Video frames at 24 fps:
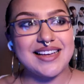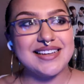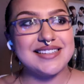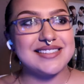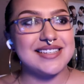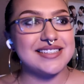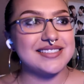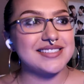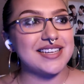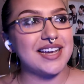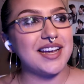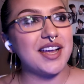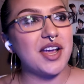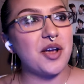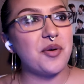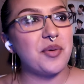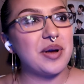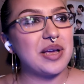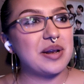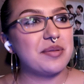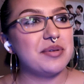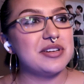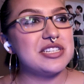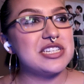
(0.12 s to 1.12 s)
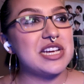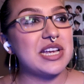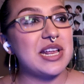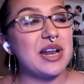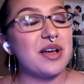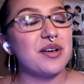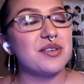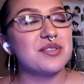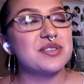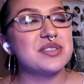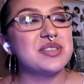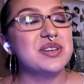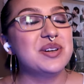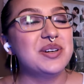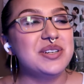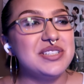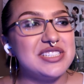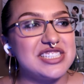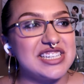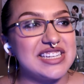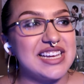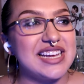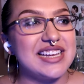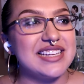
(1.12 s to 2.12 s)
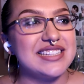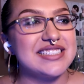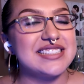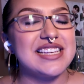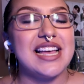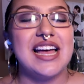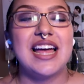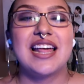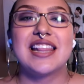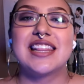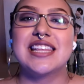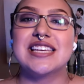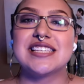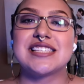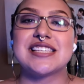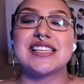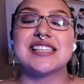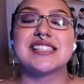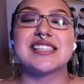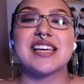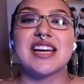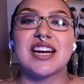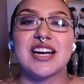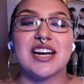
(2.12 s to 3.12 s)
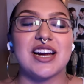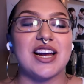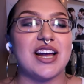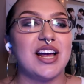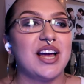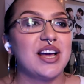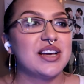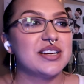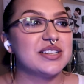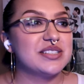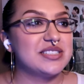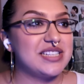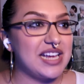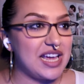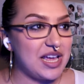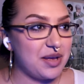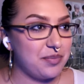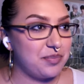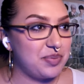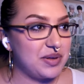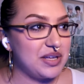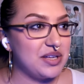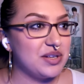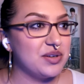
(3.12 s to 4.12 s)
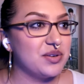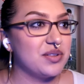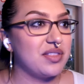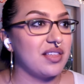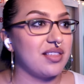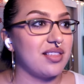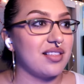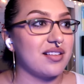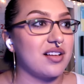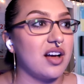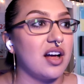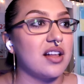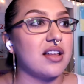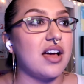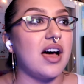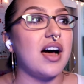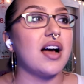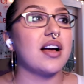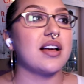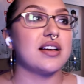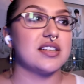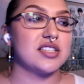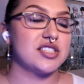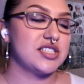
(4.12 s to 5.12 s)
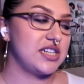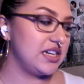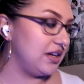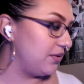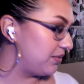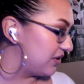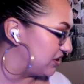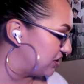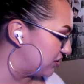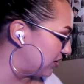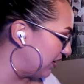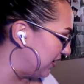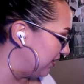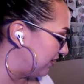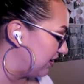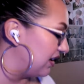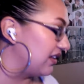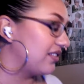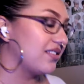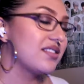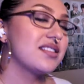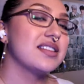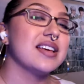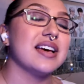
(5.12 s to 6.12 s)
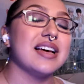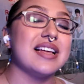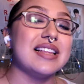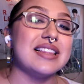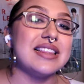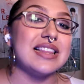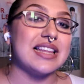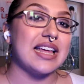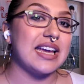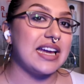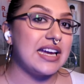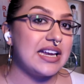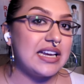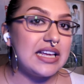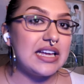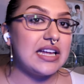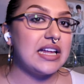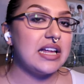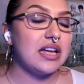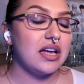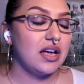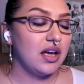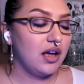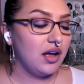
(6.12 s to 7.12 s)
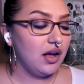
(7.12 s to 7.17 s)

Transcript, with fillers: guys, it's Erika. We're gonna be checking out Soojin's. This is her debut. This is called Agashi, which translates to lady.